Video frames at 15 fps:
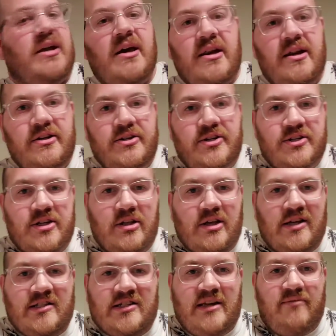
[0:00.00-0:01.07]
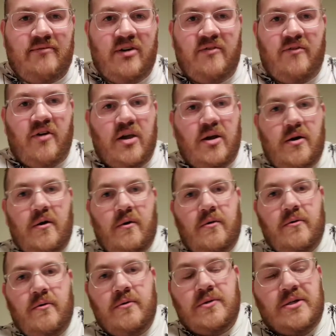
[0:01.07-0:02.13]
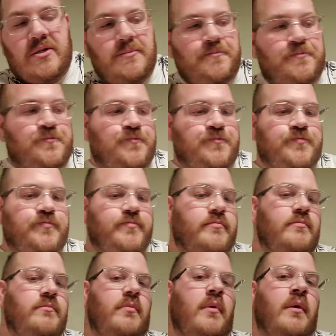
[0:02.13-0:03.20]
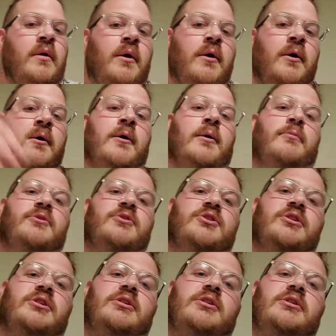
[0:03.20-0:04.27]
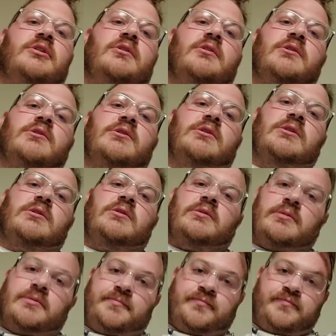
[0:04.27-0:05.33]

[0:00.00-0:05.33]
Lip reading: My God, I just did like 70 fucking O's. I'm a genius.